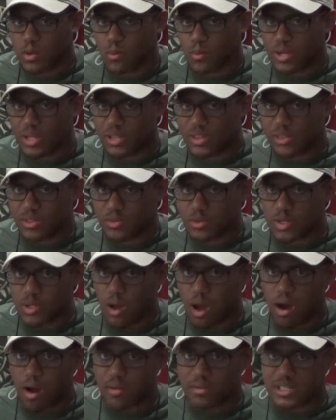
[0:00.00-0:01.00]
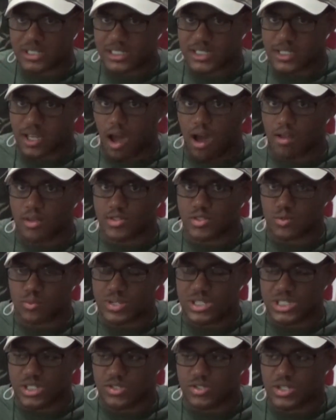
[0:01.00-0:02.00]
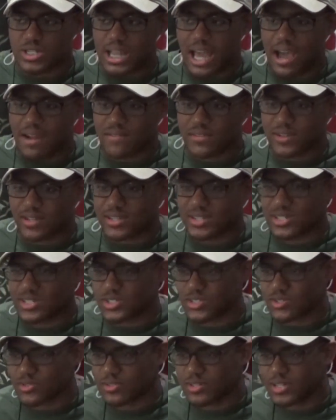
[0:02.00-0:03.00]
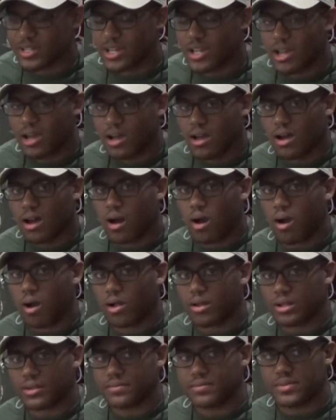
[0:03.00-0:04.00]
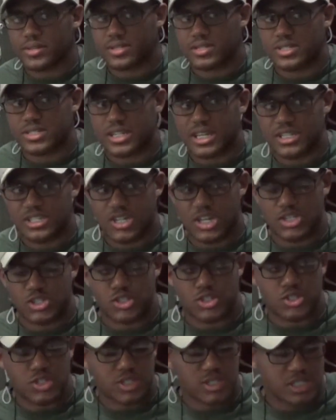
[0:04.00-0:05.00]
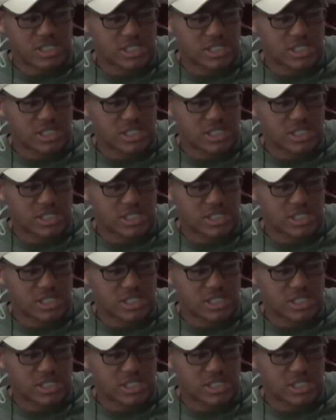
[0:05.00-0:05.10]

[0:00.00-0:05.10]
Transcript: with all these scholars researching African history, all of this attention to